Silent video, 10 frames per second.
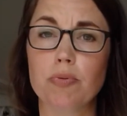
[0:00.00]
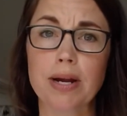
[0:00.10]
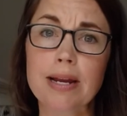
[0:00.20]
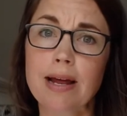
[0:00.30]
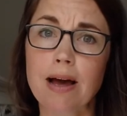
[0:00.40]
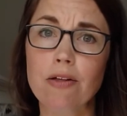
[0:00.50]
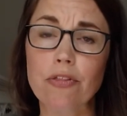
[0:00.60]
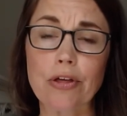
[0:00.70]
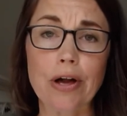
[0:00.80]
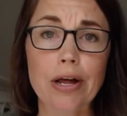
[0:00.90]
brain
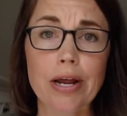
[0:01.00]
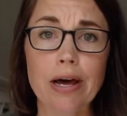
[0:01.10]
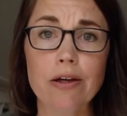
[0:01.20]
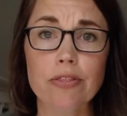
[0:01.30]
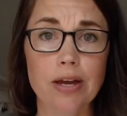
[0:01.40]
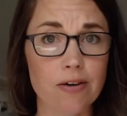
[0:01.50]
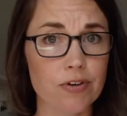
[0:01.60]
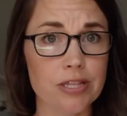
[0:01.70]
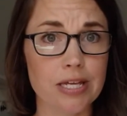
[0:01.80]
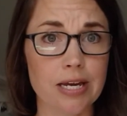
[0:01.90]
health, gut health,
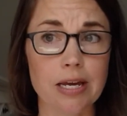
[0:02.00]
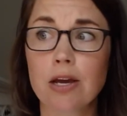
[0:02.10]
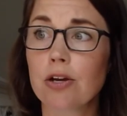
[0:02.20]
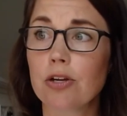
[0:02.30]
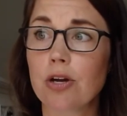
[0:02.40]
everything.